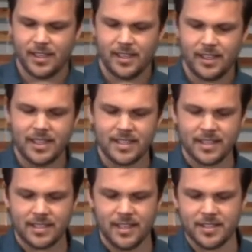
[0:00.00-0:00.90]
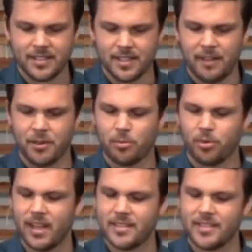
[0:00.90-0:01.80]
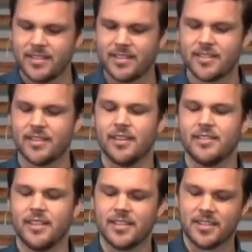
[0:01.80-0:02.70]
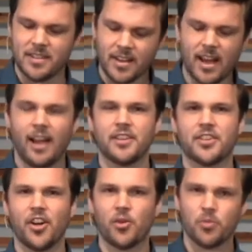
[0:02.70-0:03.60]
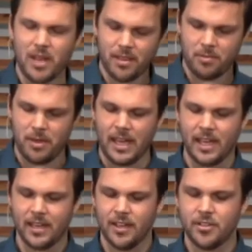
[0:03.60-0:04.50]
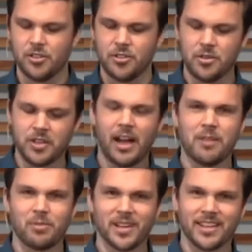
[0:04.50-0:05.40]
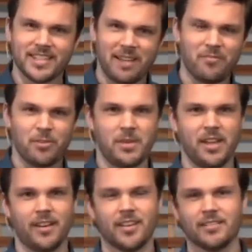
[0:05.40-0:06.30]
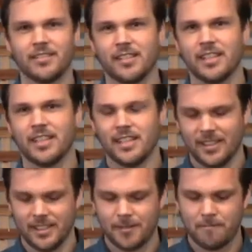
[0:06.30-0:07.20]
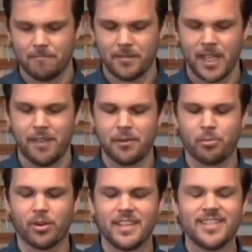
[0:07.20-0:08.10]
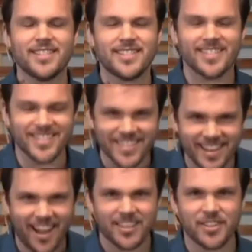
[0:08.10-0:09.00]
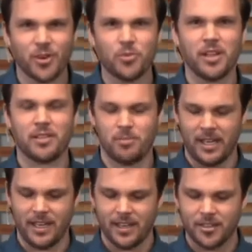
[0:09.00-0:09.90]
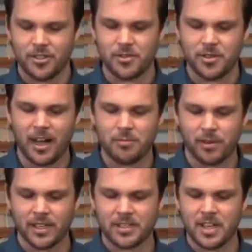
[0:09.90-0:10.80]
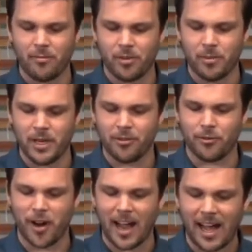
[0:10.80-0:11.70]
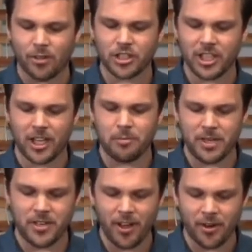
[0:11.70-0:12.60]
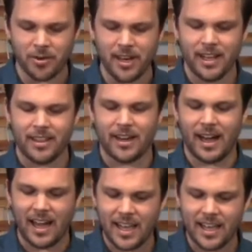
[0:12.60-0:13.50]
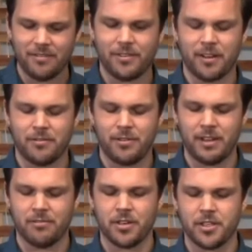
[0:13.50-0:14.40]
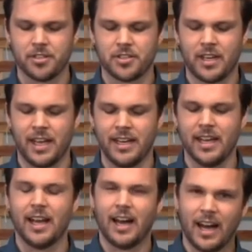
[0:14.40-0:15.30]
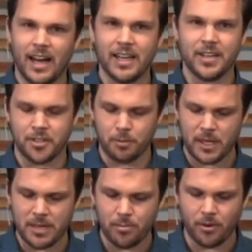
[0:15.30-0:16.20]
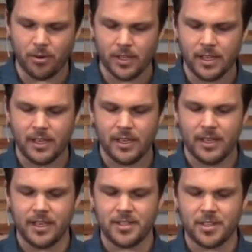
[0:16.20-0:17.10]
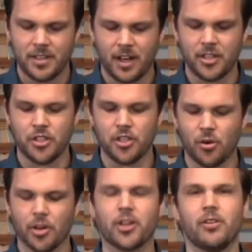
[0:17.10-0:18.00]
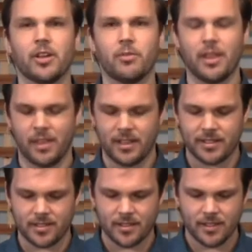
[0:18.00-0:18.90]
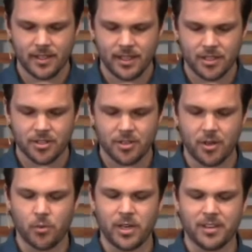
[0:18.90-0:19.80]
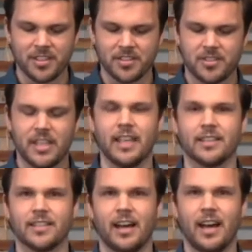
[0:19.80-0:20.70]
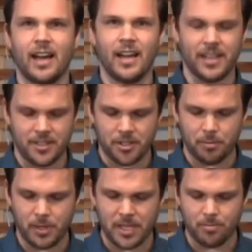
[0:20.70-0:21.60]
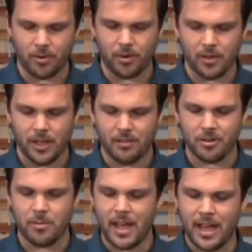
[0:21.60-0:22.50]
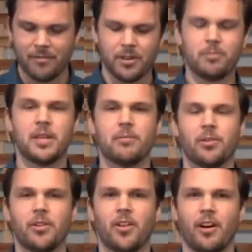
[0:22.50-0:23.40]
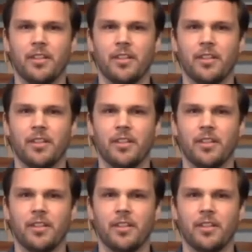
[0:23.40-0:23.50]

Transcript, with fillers: He says this If your presence does not go with me, do not bring us up from here. If your presence does not go with me, do not bring us up from here, for how shall it be known that I have found favor in your sight, I and your people? Is it not your going with us so that we are distinct, I and your people, from every people on the